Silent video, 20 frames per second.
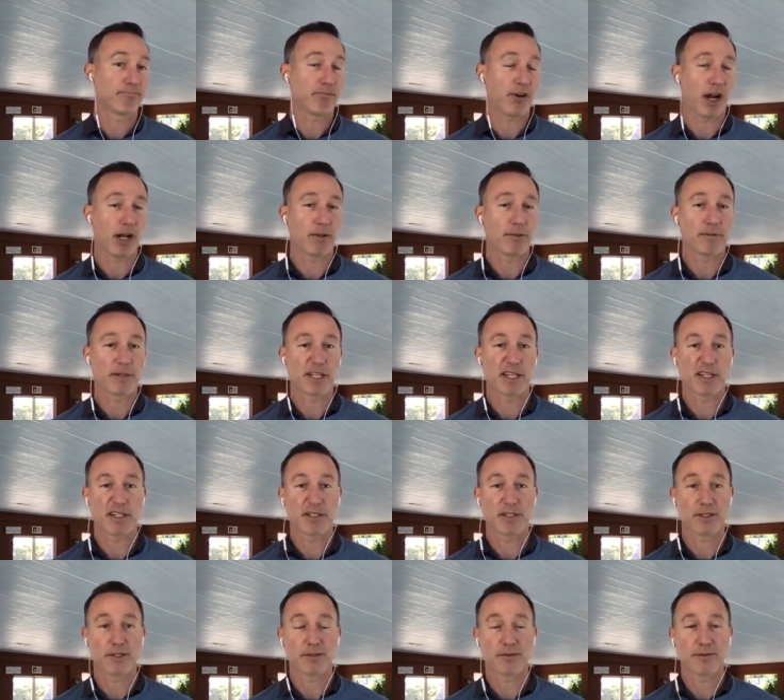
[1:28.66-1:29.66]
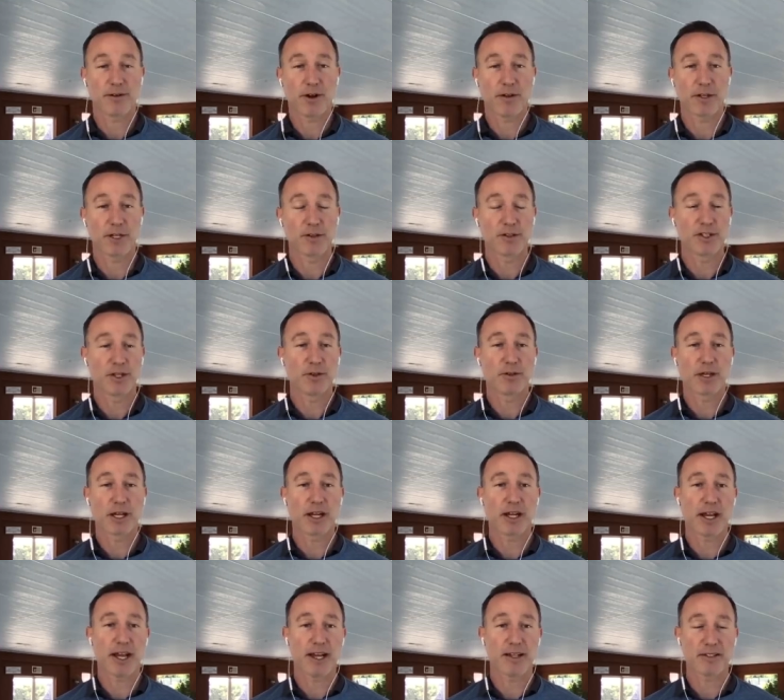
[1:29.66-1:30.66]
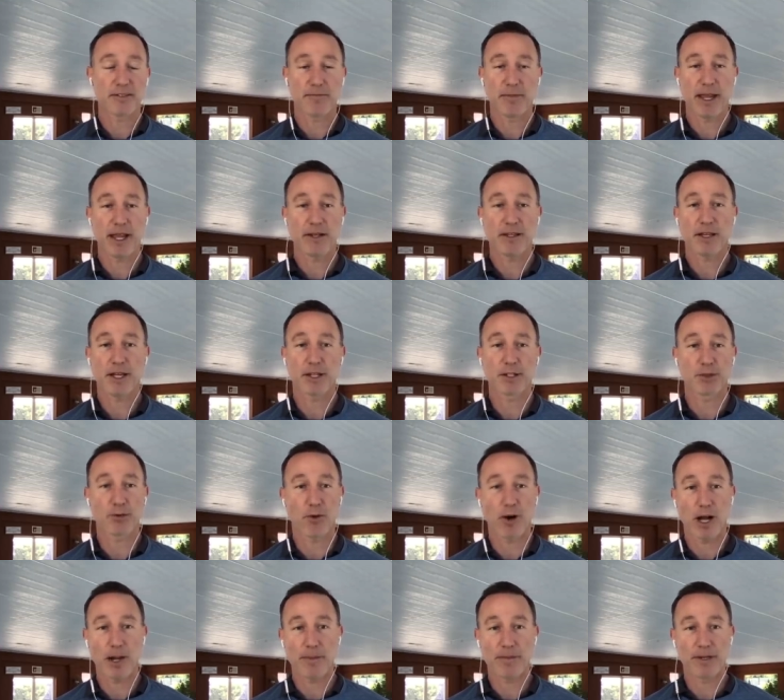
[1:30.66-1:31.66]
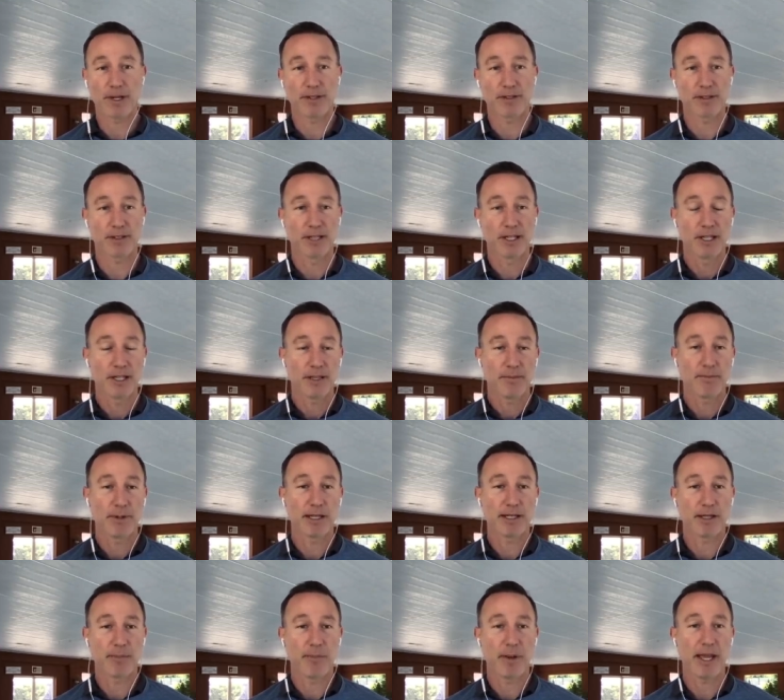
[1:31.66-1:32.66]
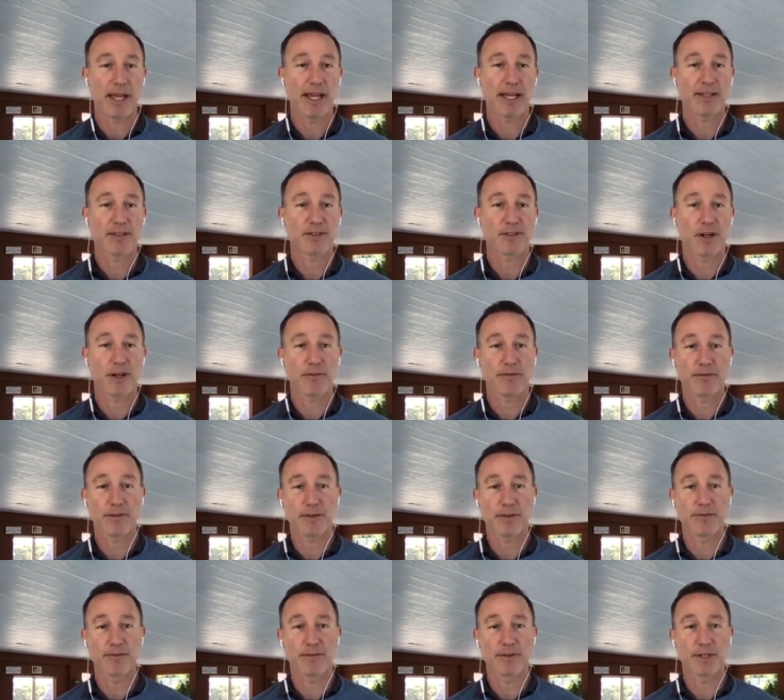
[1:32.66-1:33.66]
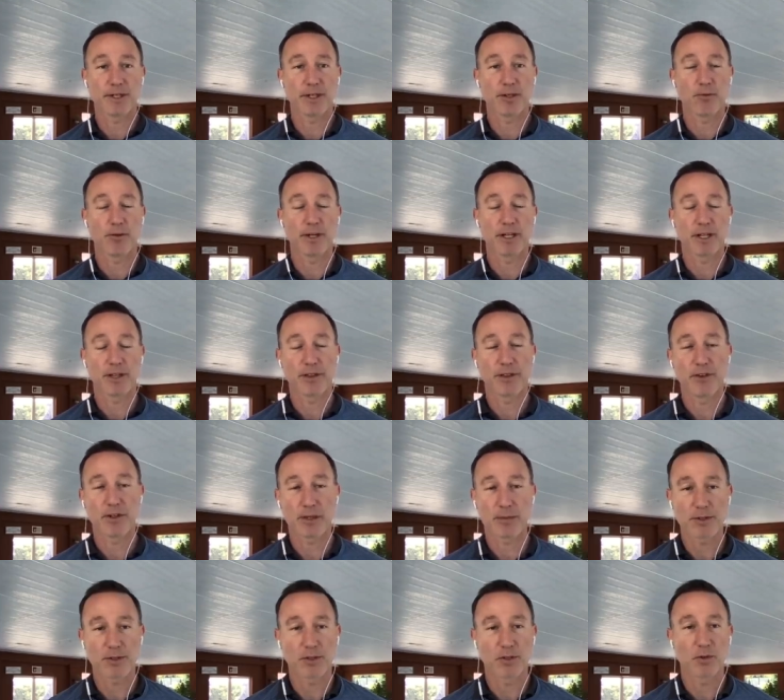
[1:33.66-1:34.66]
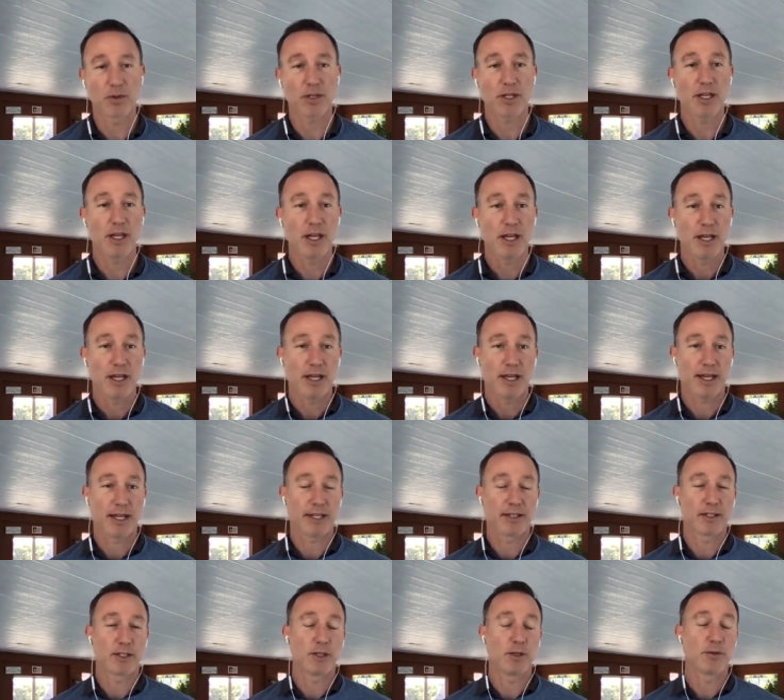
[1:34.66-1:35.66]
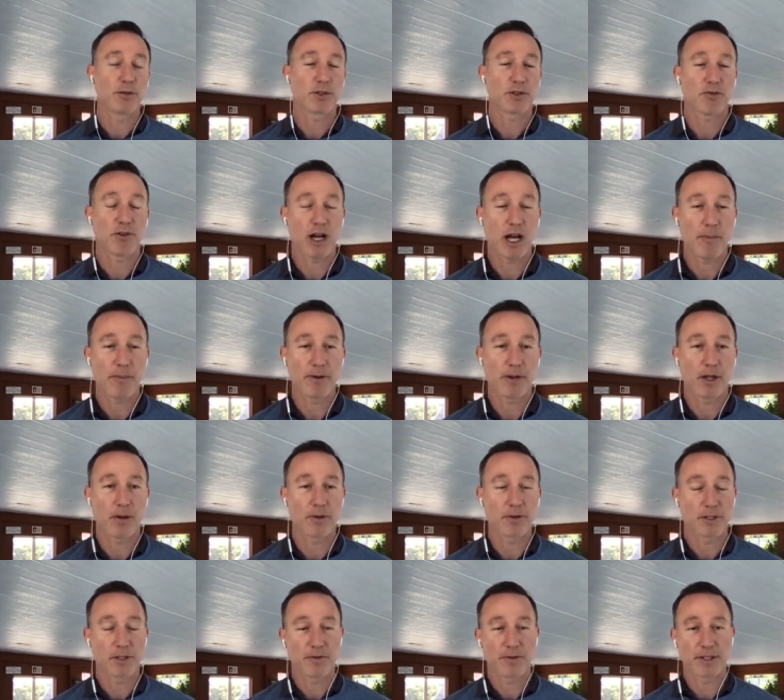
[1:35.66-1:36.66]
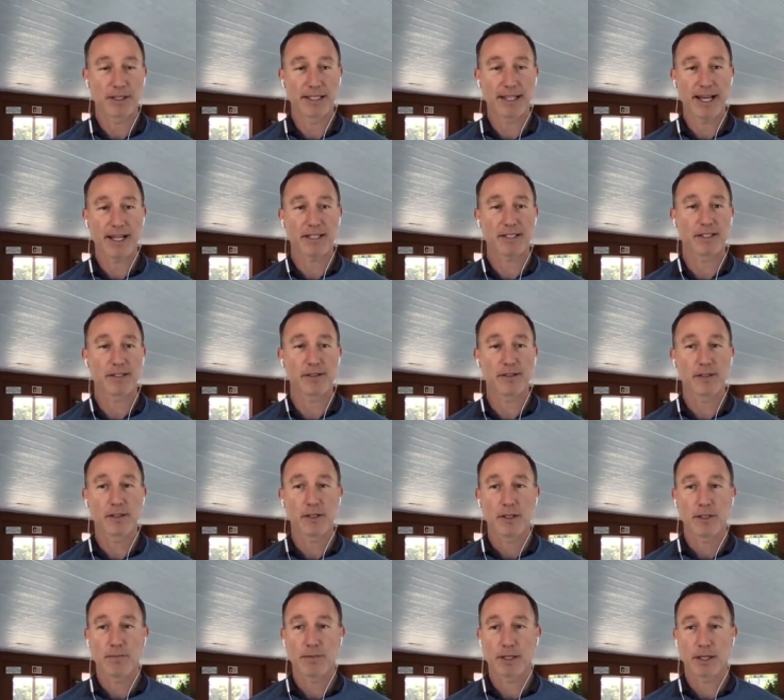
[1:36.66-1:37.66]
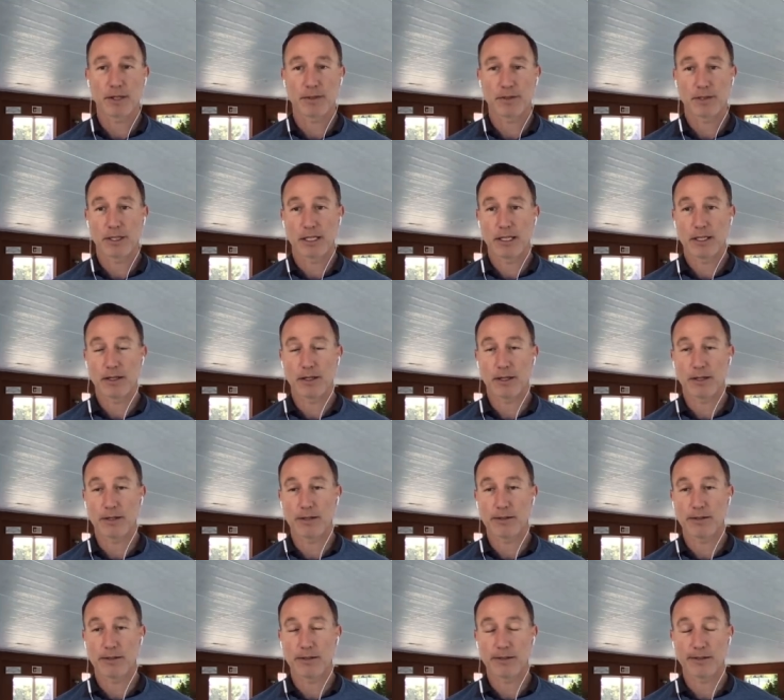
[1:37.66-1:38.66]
probably because of all the utility it has in Pancake Swap, and it's beating the pants off of uh, what Ethereum is doing and Uniswap and all those different dexes because the uh,